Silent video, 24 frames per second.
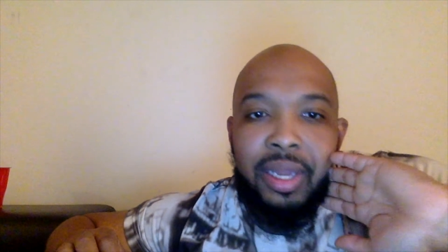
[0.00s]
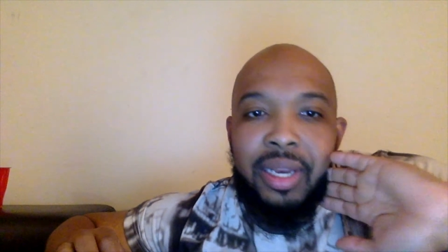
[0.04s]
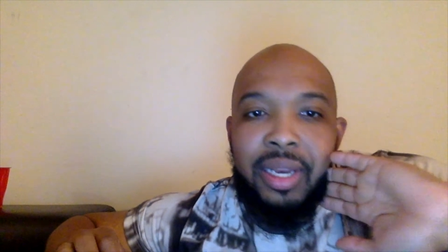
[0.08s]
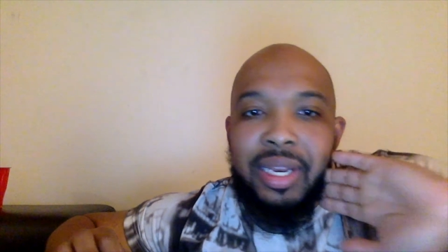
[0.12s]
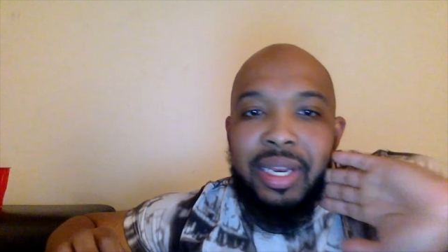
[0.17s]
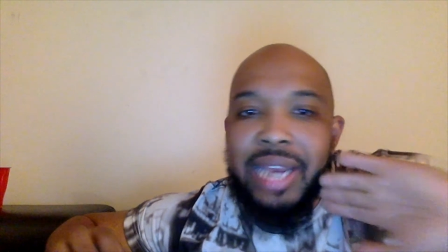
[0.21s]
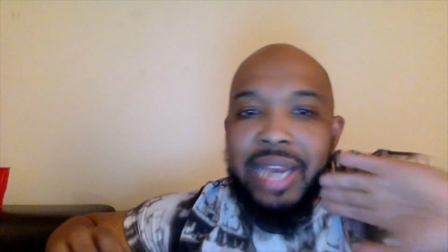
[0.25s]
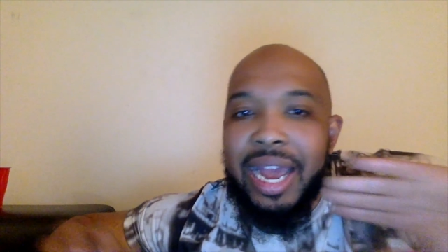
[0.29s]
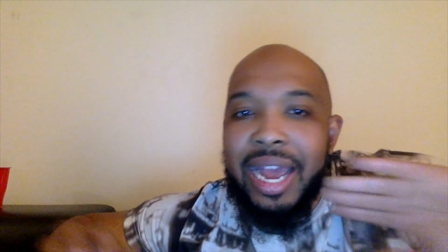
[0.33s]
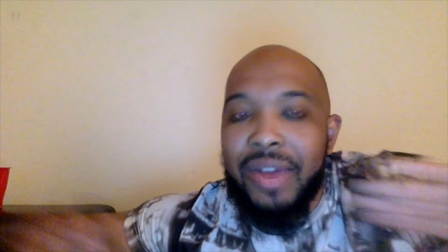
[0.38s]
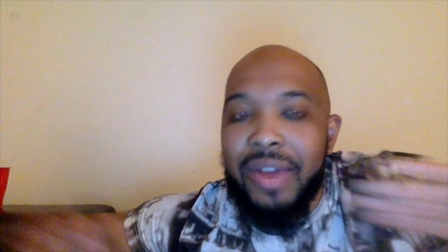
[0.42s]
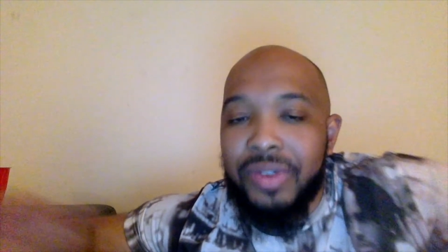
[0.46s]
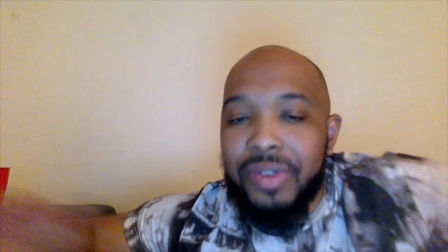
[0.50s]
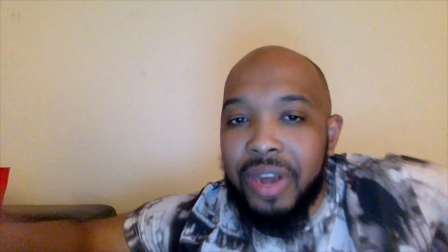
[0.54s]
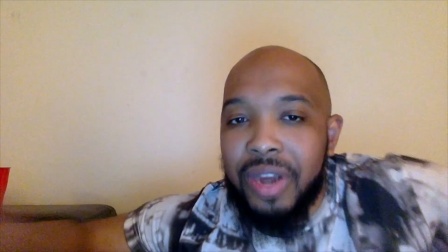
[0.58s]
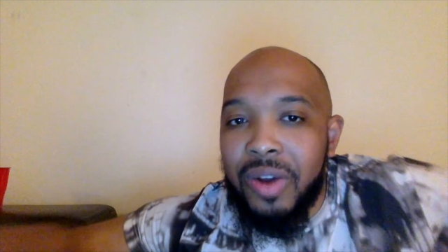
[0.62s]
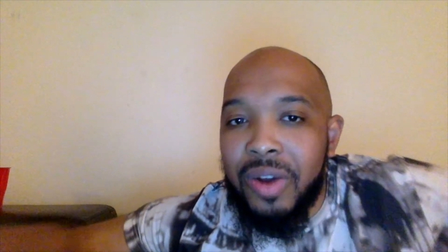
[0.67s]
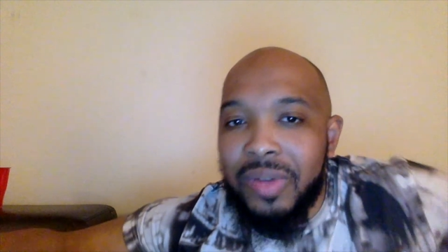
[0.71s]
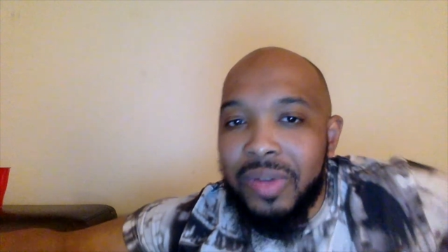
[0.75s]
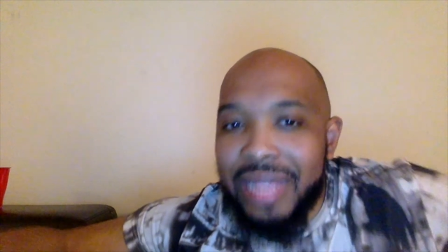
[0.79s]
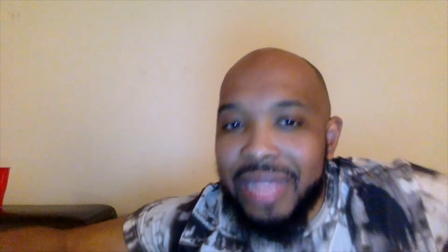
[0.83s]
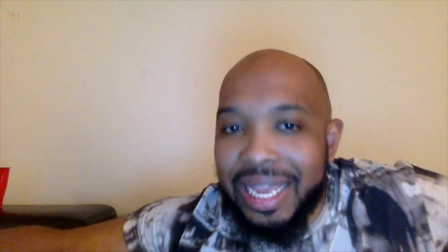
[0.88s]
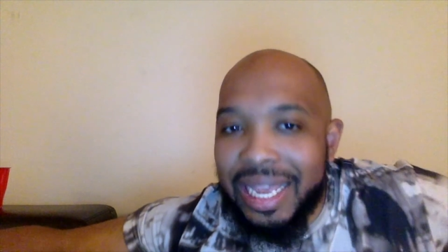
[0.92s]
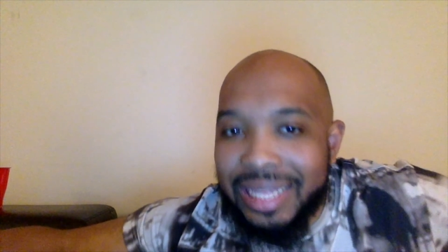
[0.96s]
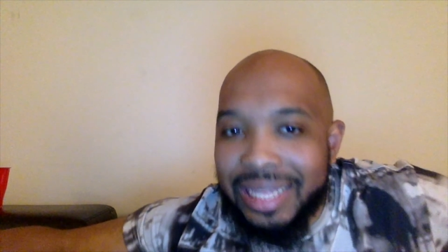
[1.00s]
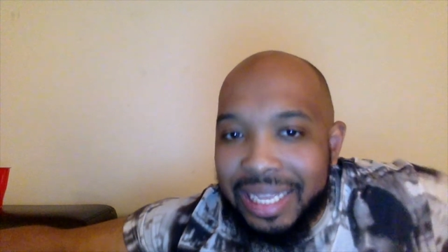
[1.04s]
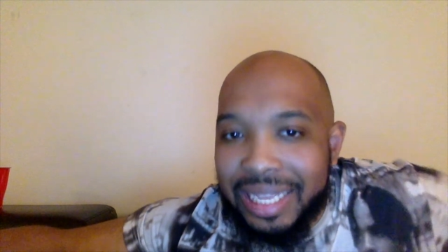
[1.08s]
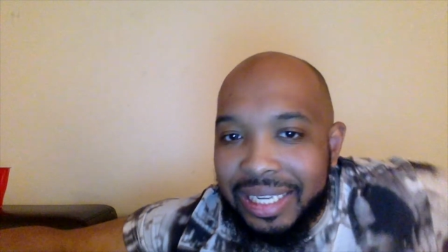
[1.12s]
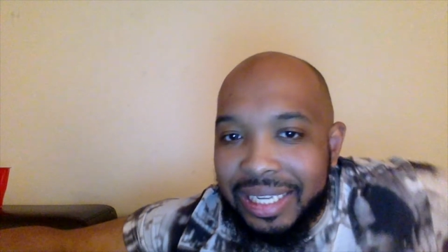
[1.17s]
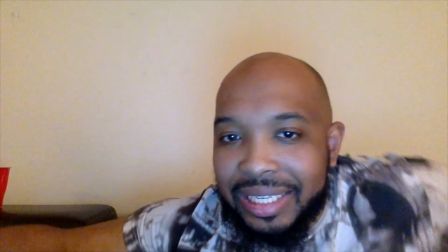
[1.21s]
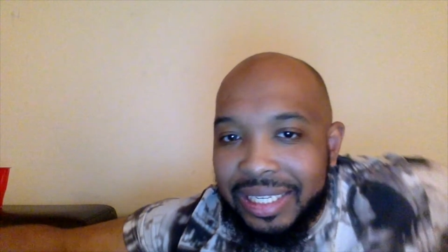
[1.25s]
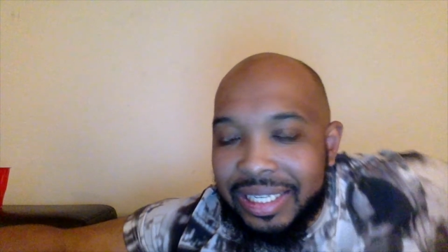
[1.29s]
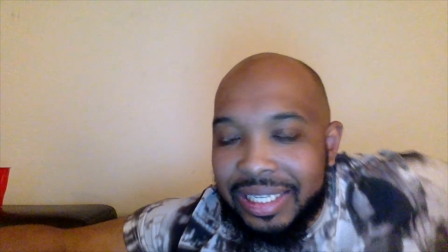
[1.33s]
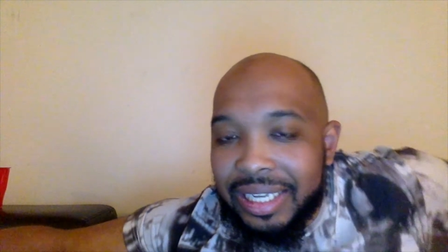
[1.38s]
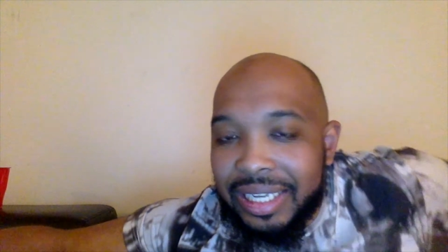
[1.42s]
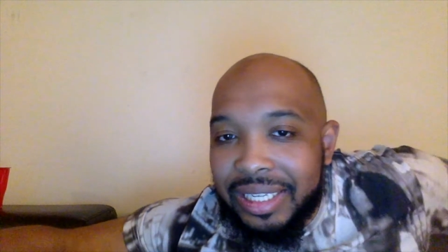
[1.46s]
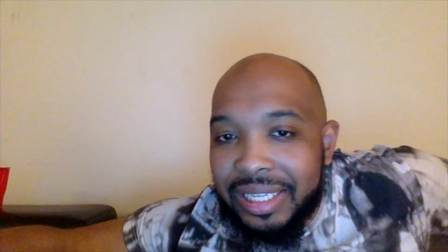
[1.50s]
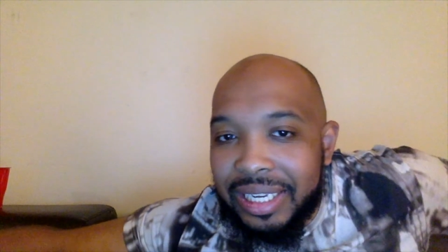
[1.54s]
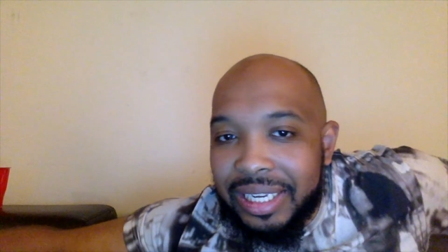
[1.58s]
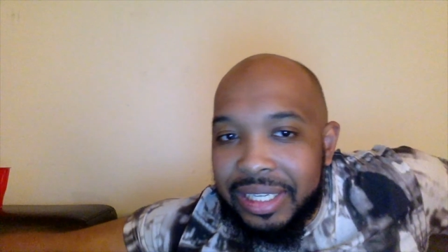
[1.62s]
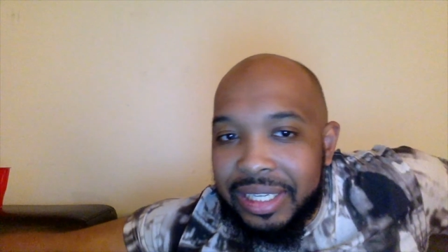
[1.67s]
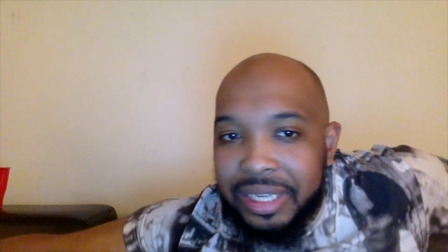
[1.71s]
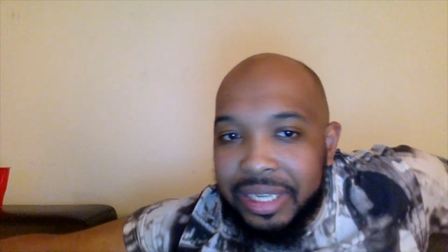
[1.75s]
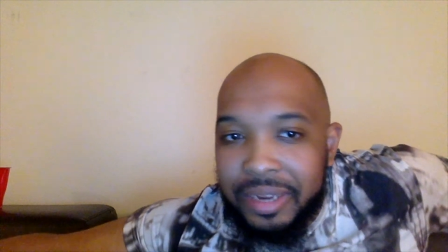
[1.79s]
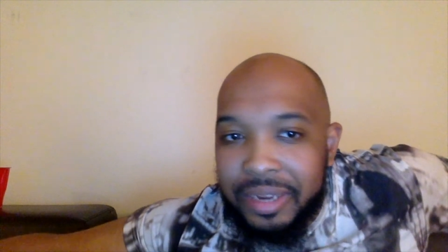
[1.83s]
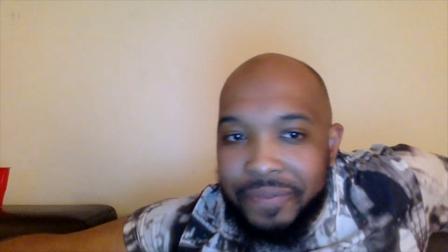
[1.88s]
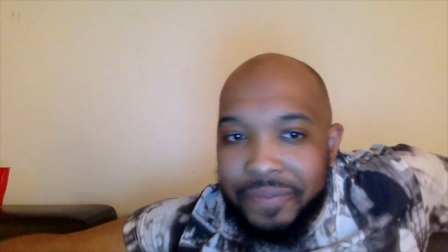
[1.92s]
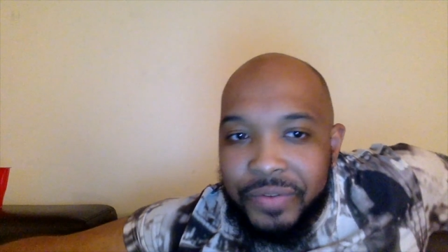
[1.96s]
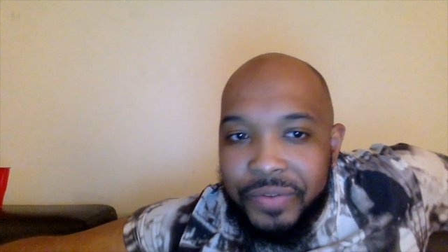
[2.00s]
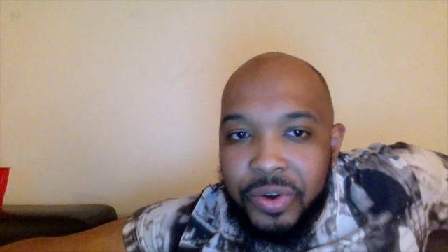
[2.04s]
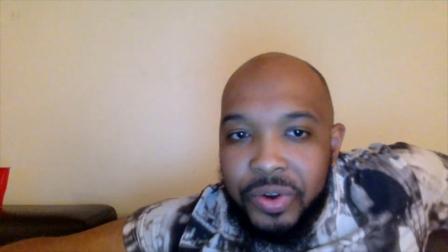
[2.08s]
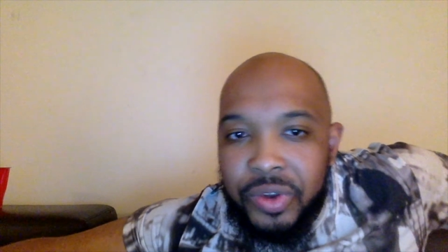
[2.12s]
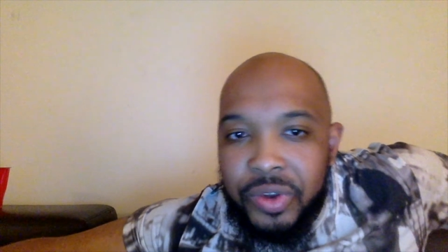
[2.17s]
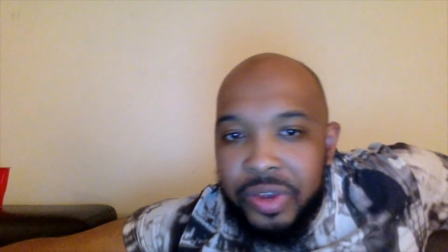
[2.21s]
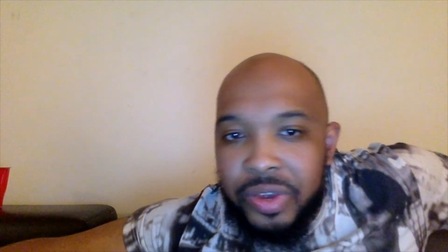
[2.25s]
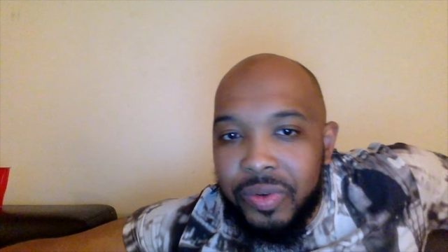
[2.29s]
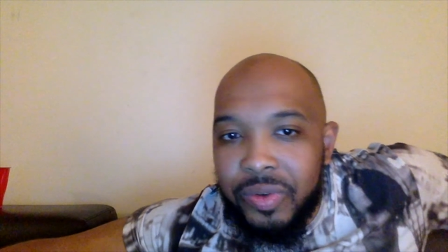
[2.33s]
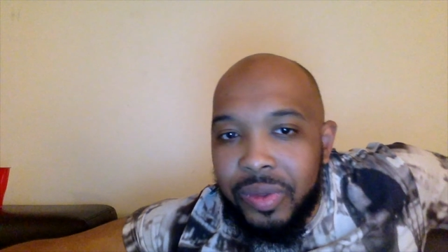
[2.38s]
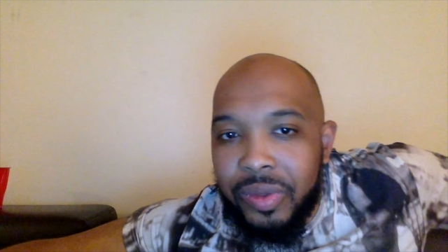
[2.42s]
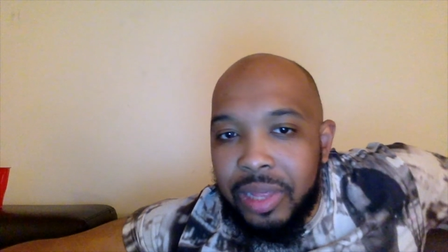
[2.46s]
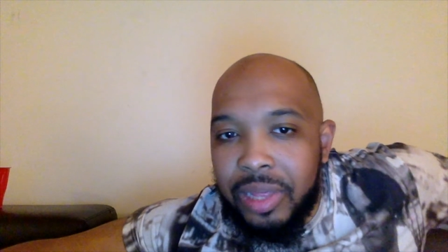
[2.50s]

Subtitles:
Now, don't let this statistic fool you.